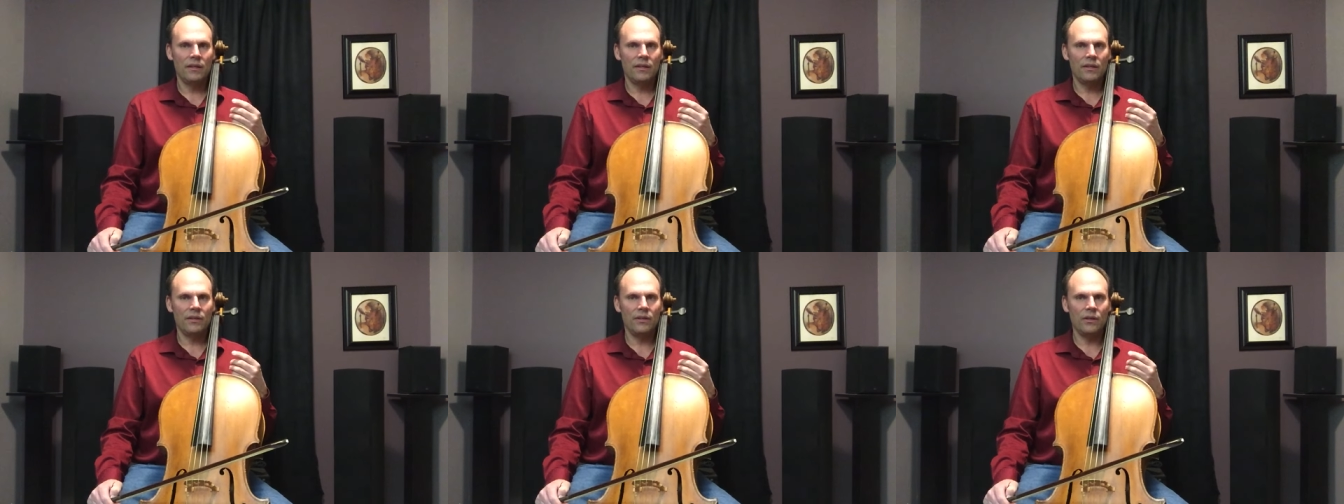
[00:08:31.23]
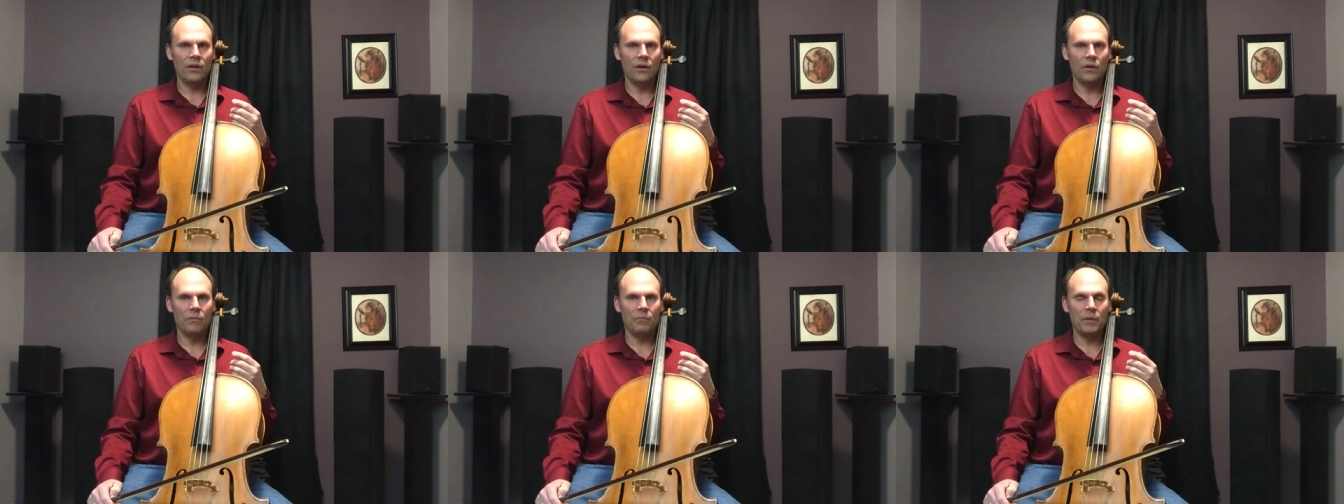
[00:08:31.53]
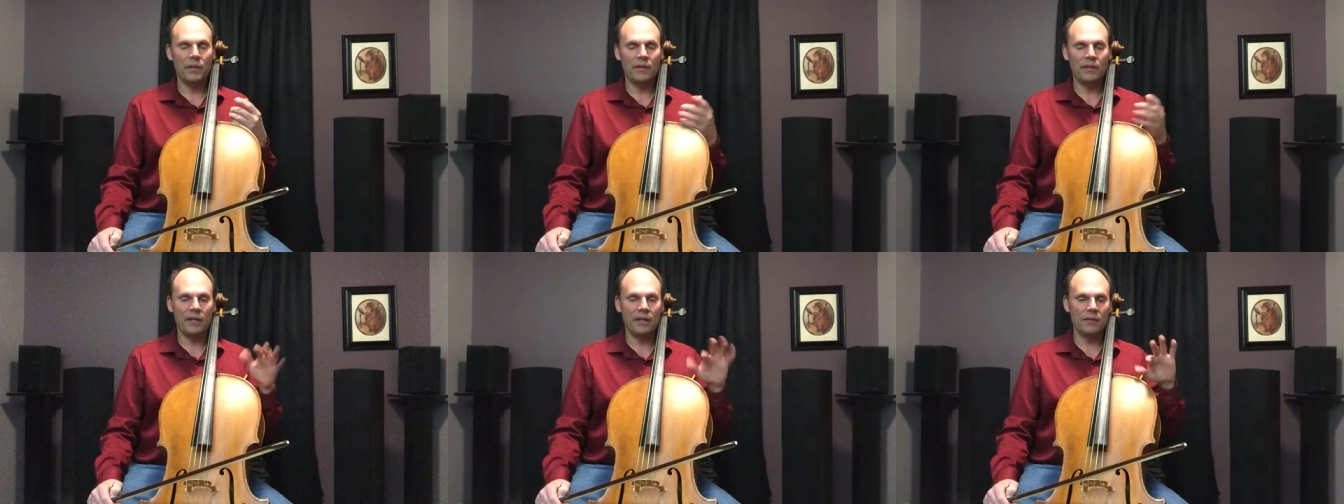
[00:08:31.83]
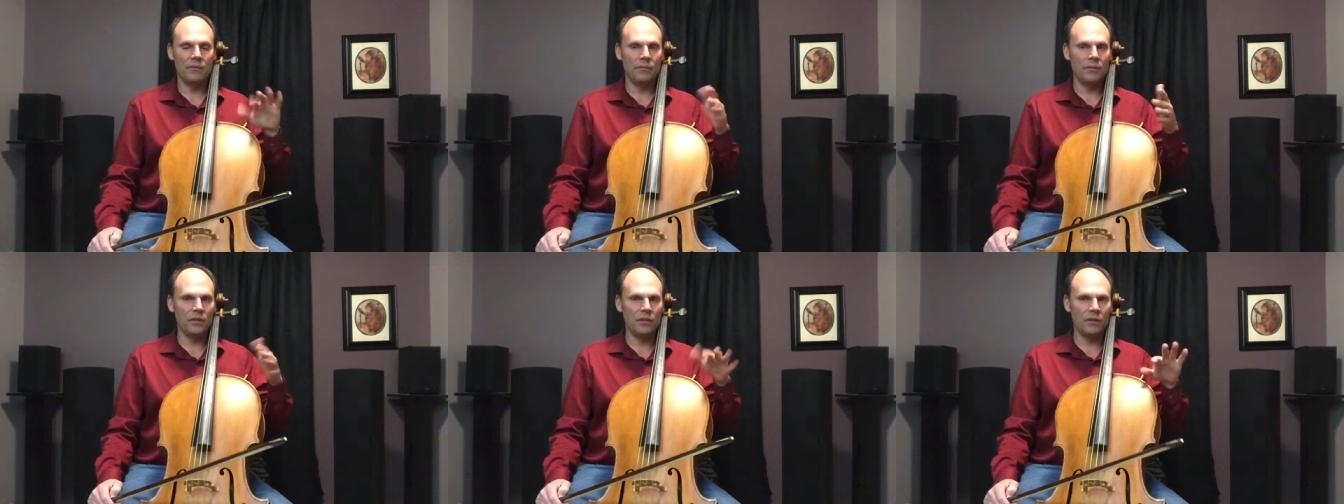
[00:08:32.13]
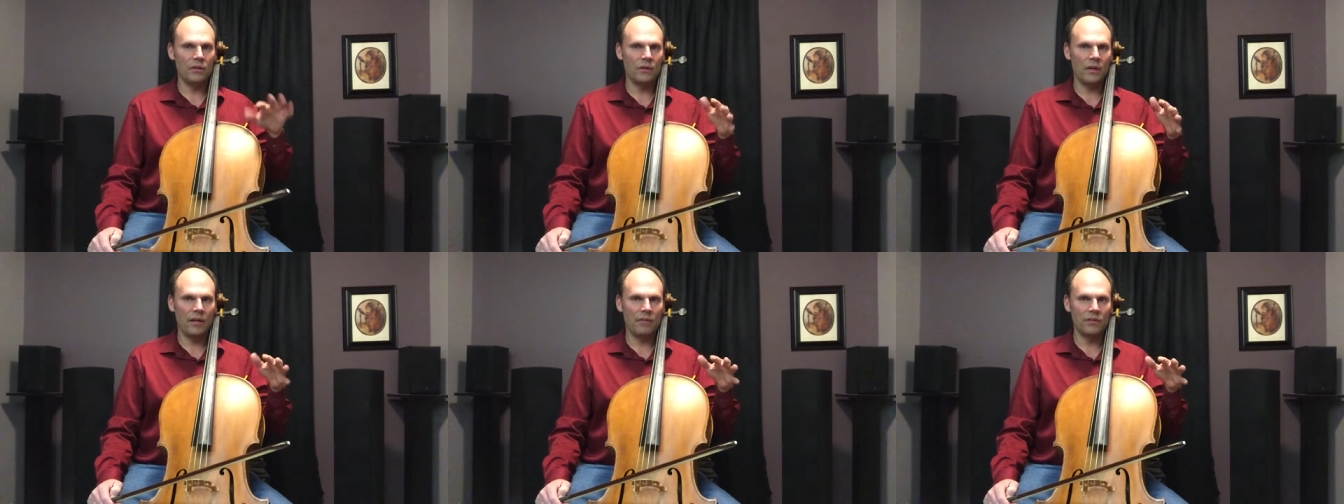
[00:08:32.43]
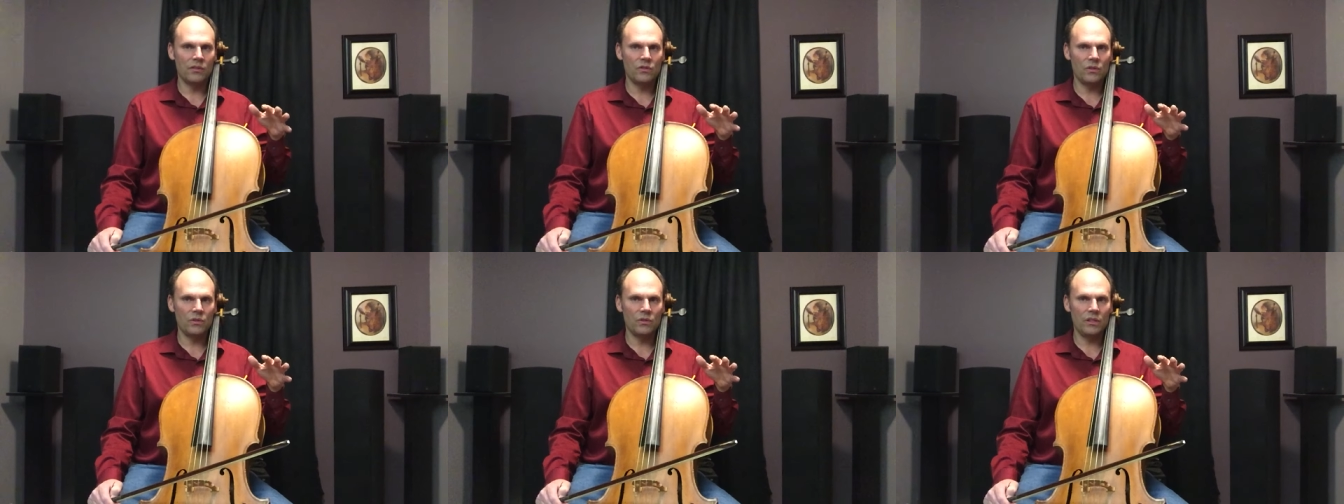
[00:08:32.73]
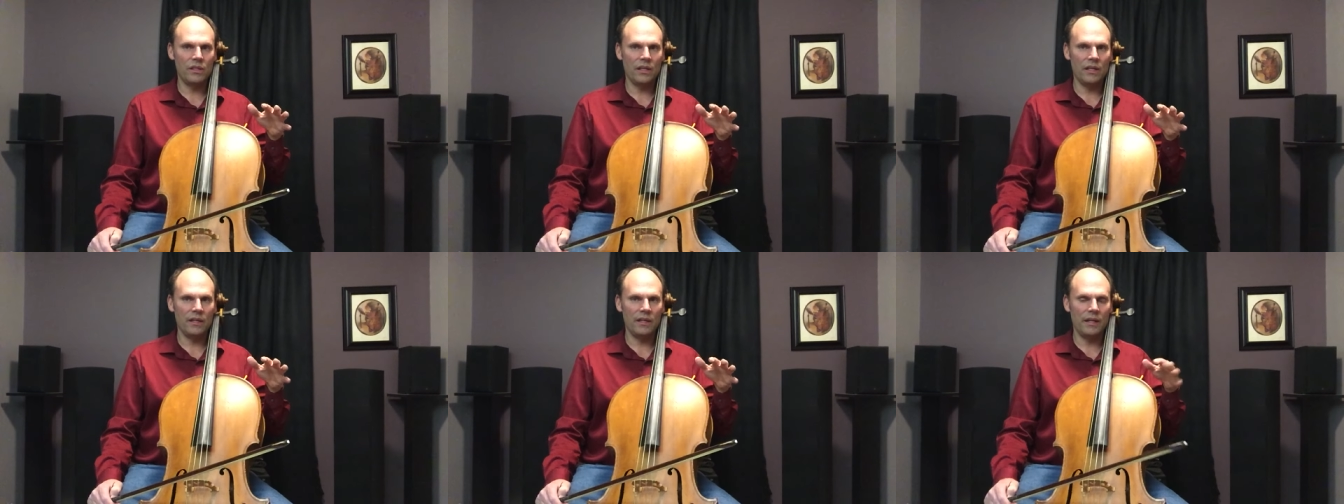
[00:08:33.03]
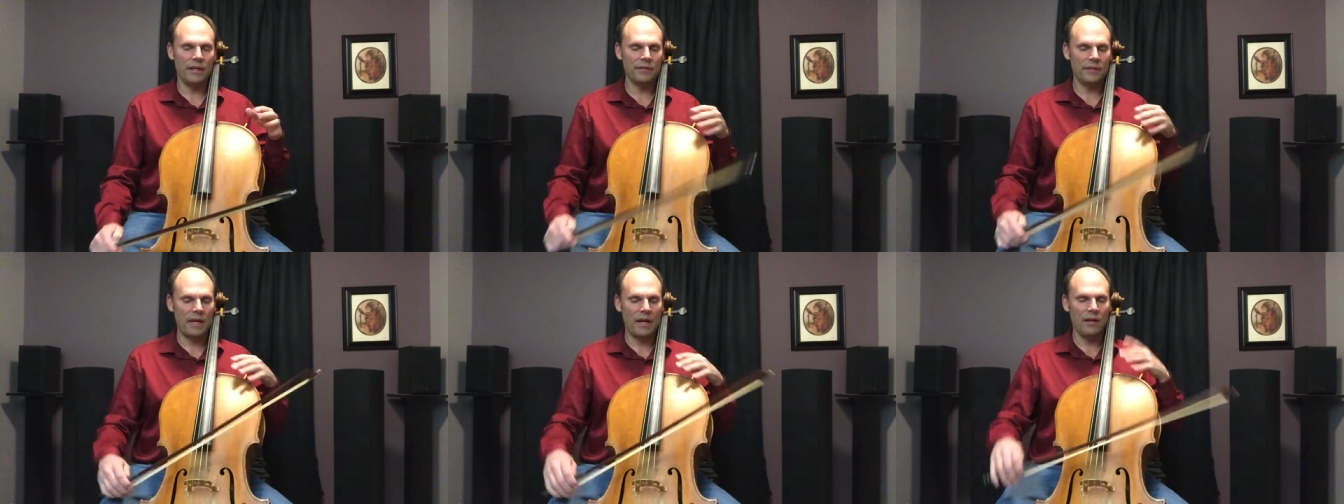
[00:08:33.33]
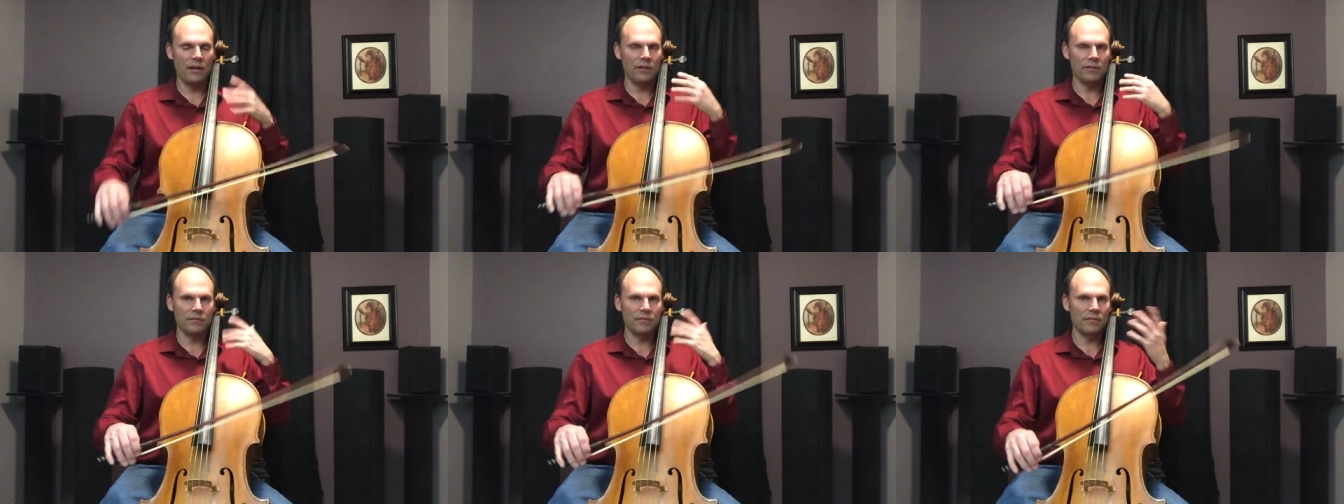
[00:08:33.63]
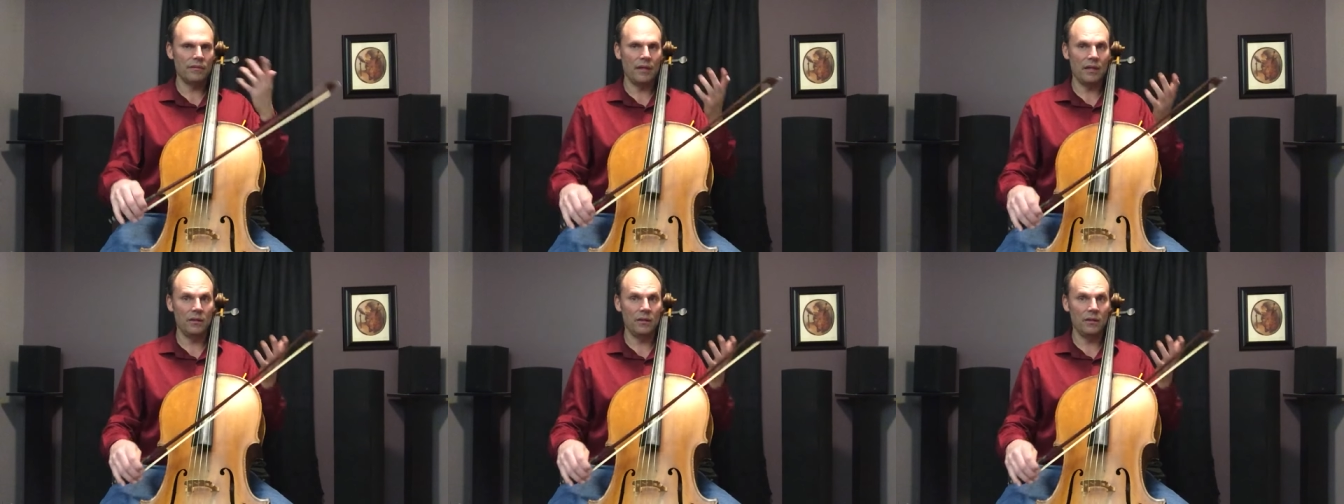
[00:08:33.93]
you know, but they, they don't have a sautillé yet, I'll,